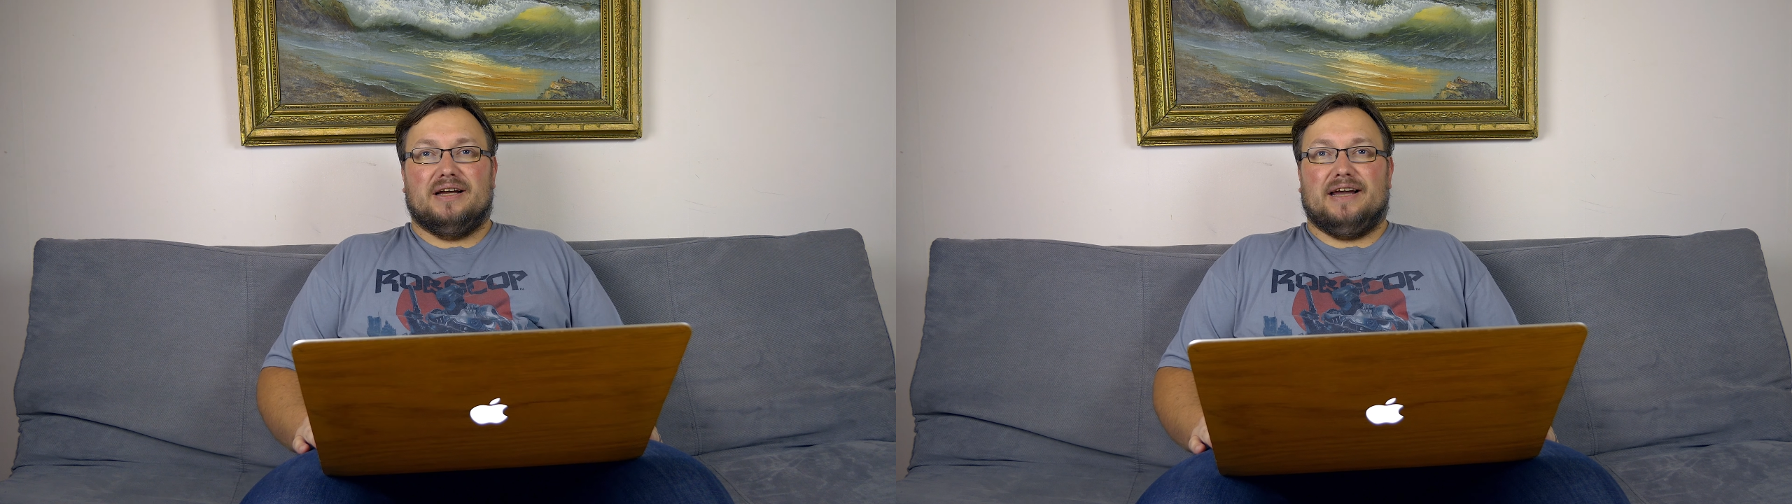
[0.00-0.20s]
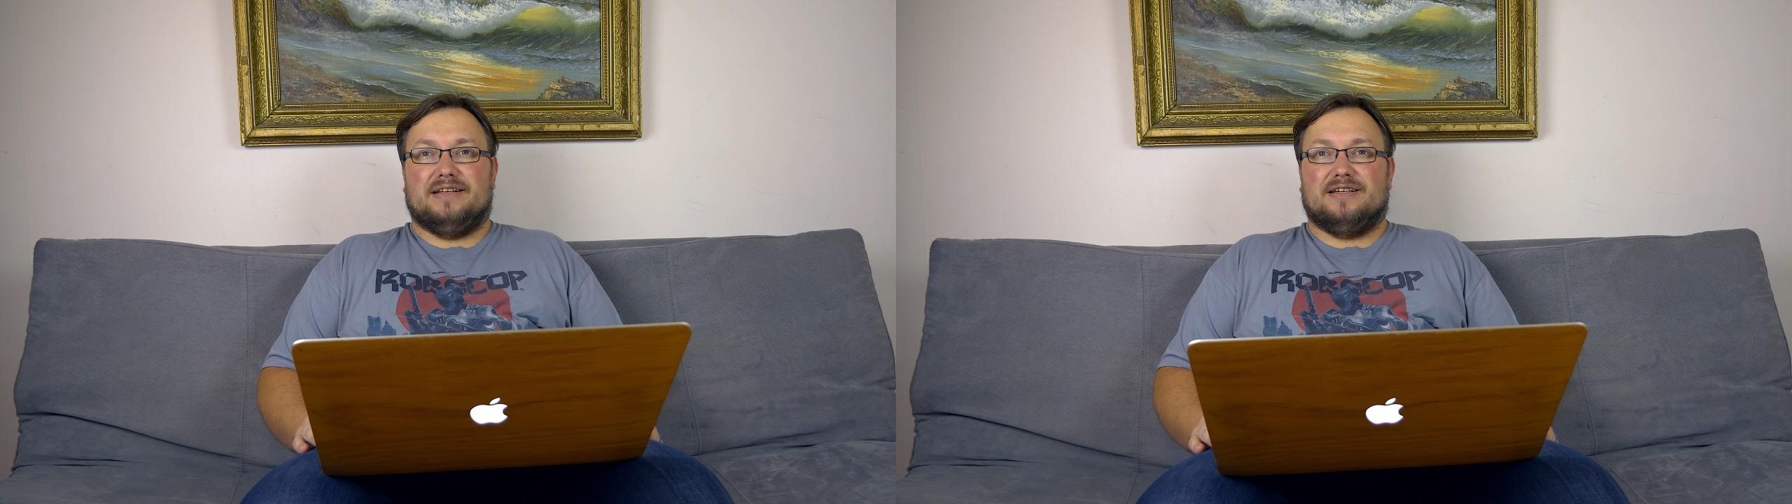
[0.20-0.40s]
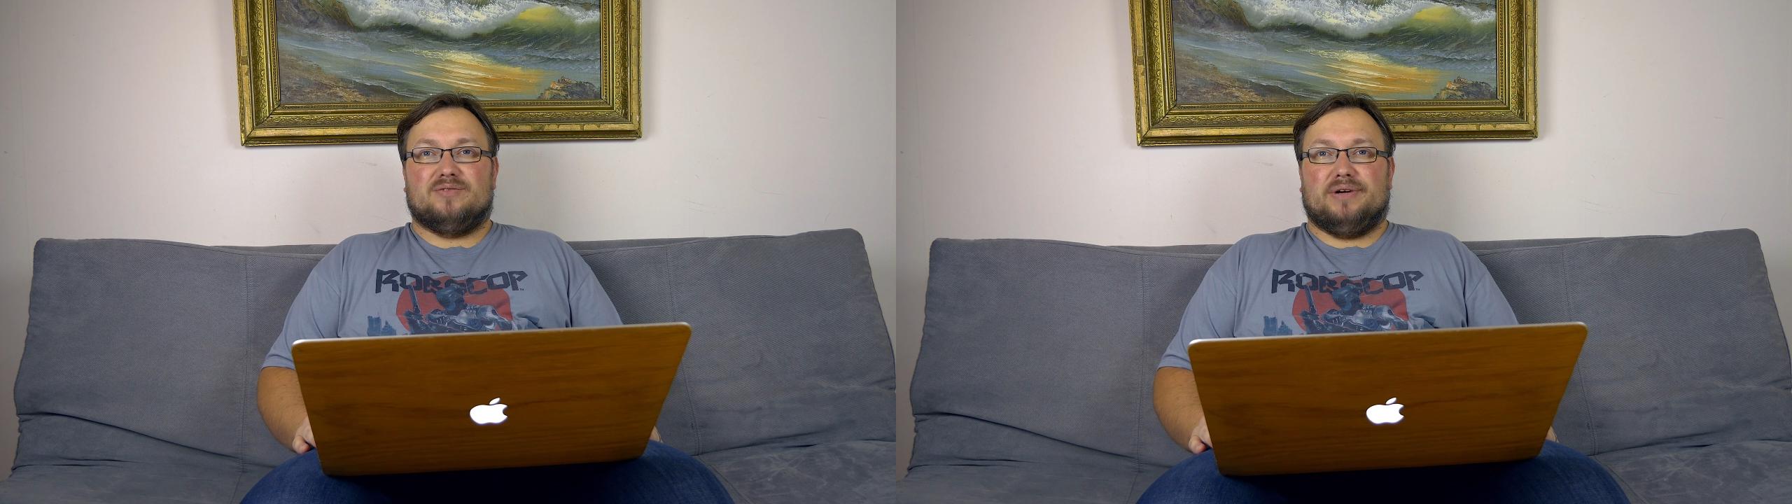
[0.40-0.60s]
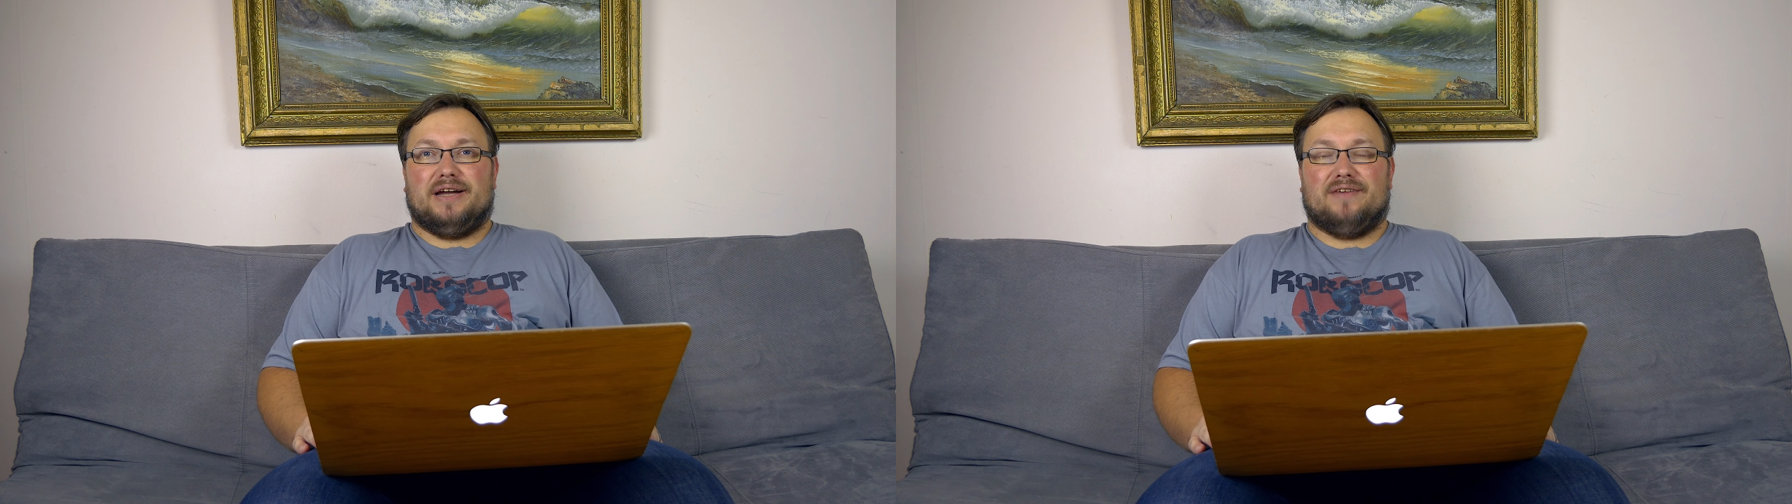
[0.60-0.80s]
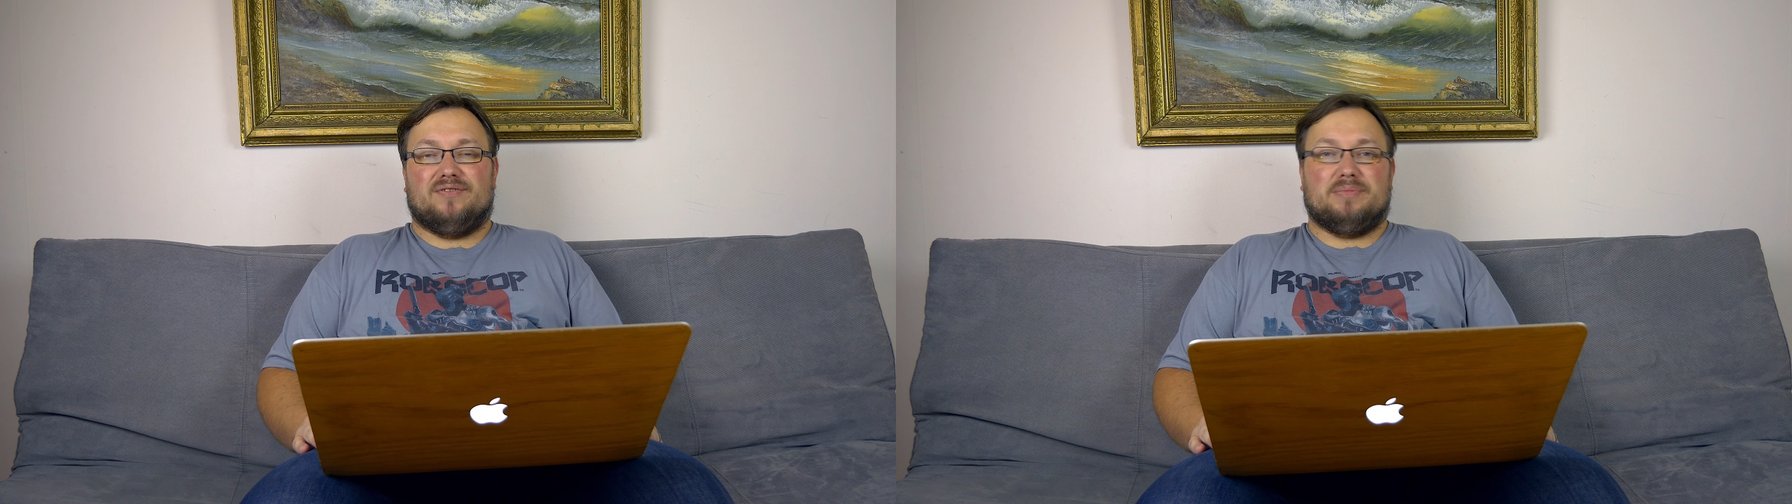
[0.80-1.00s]
And then we
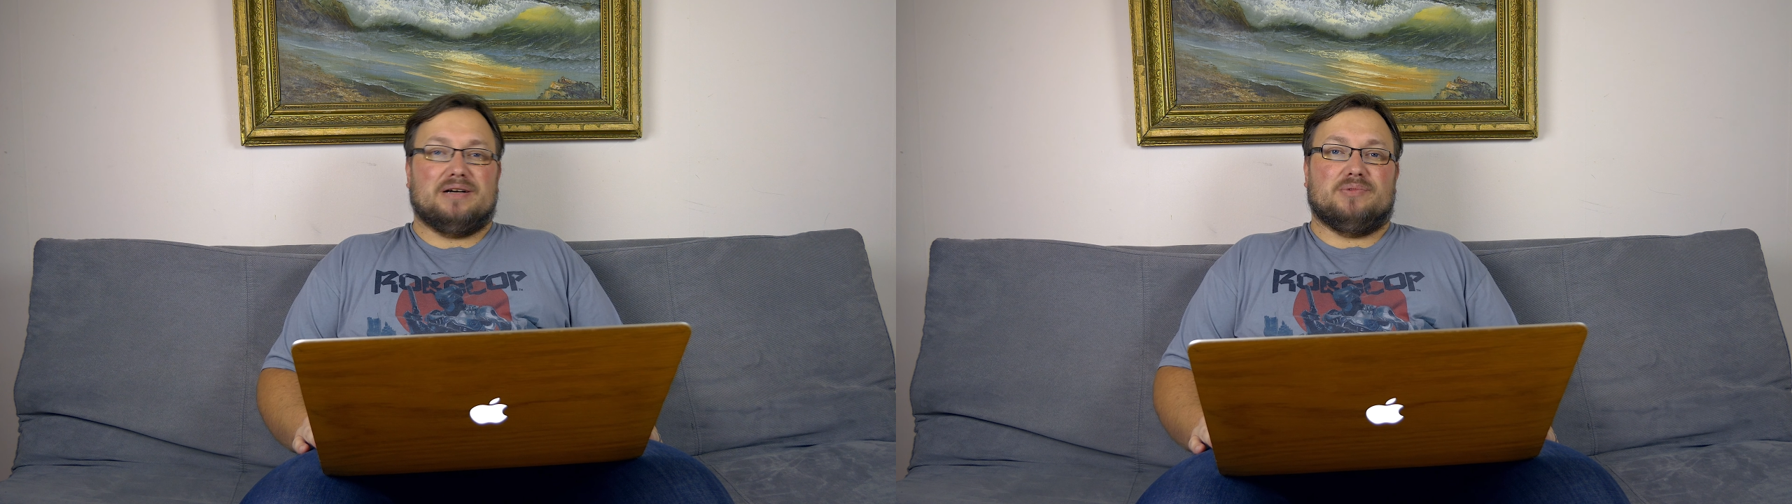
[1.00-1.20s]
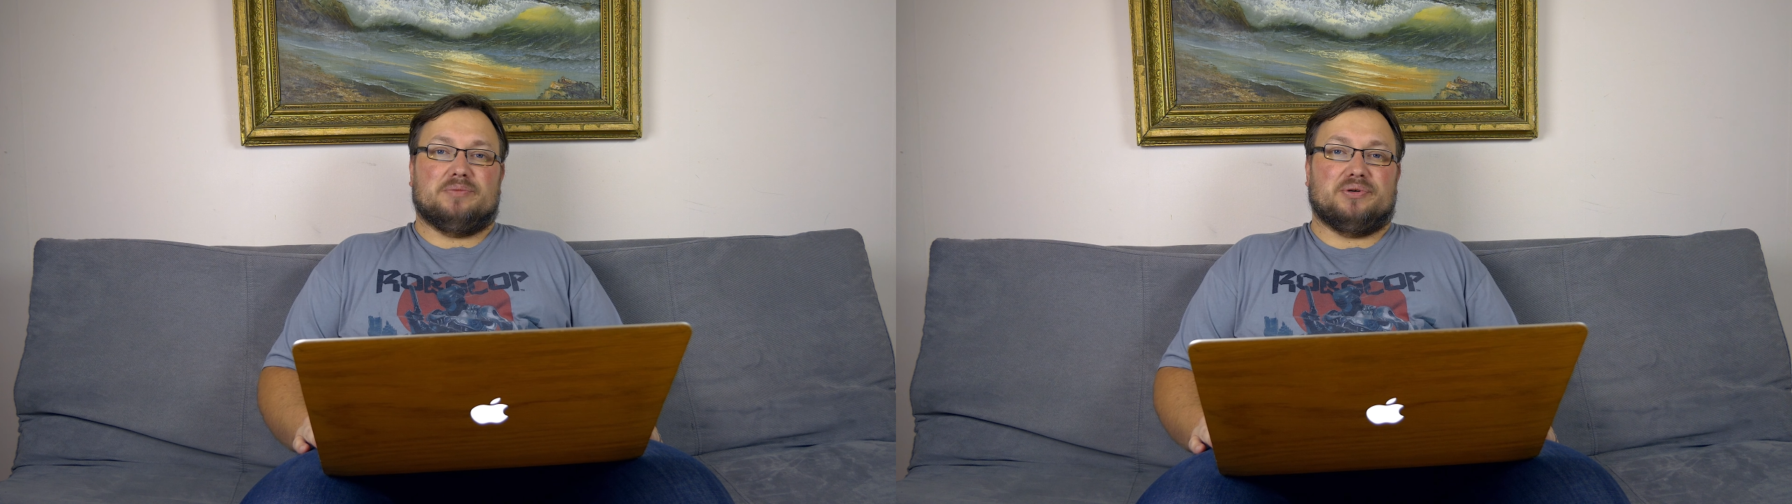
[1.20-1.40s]
have a MacBook